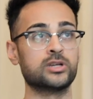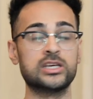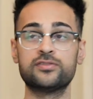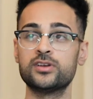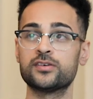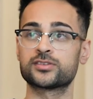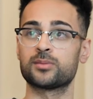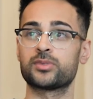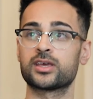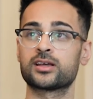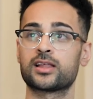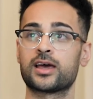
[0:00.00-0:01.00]
even if
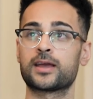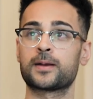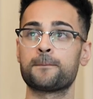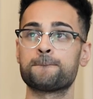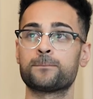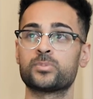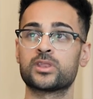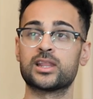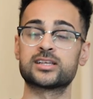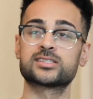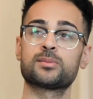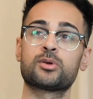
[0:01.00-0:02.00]
something like
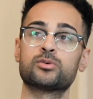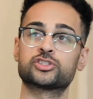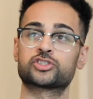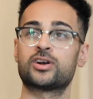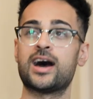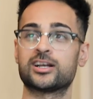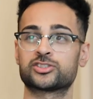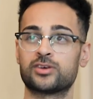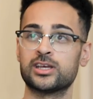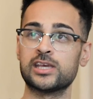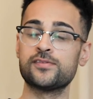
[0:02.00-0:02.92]
let's say something was trash, right?